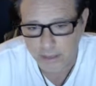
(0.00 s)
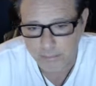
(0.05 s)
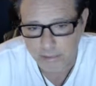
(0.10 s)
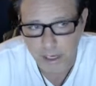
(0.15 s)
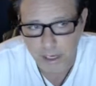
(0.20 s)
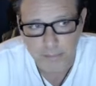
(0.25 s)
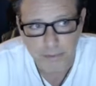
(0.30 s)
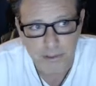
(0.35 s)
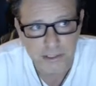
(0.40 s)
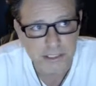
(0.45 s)
that
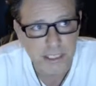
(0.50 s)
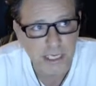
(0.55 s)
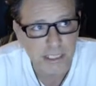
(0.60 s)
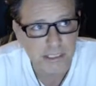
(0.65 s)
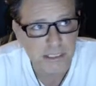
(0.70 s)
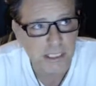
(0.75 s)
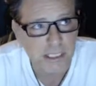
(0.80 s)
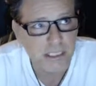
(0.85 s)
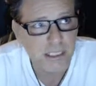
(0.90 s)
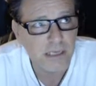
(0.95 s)
property
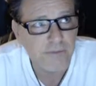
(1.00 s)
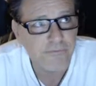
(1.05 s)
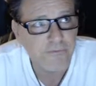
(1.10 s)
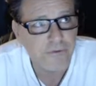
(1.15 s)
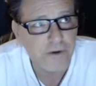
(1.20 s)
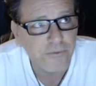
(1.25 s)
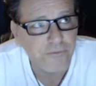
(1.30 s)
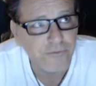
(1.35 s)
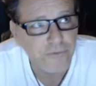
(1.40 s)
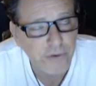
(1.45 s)
tax? I think
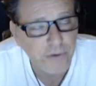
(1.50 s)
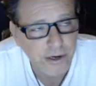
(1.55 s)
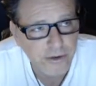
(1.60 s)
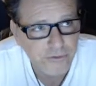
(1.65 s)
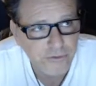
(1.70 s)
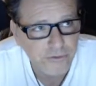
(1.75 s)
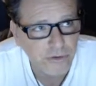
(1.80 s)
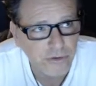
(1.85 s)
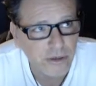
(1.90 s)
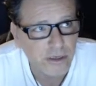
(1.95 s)
Fred
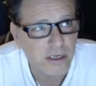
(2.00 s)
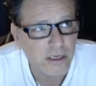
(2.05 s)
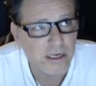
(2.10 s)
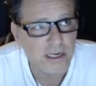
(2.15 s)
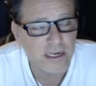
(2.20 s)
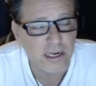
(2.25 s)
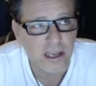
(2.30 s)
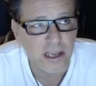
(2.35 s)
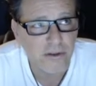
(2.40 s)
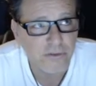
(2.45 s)
Fraize took an
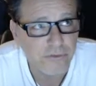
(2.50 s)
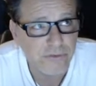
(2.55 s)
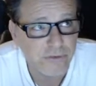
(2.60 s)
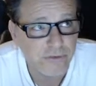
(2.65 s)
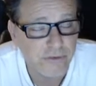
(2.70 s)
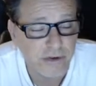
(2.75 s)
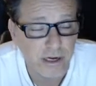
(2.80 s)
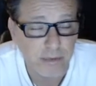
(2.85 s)
analysis,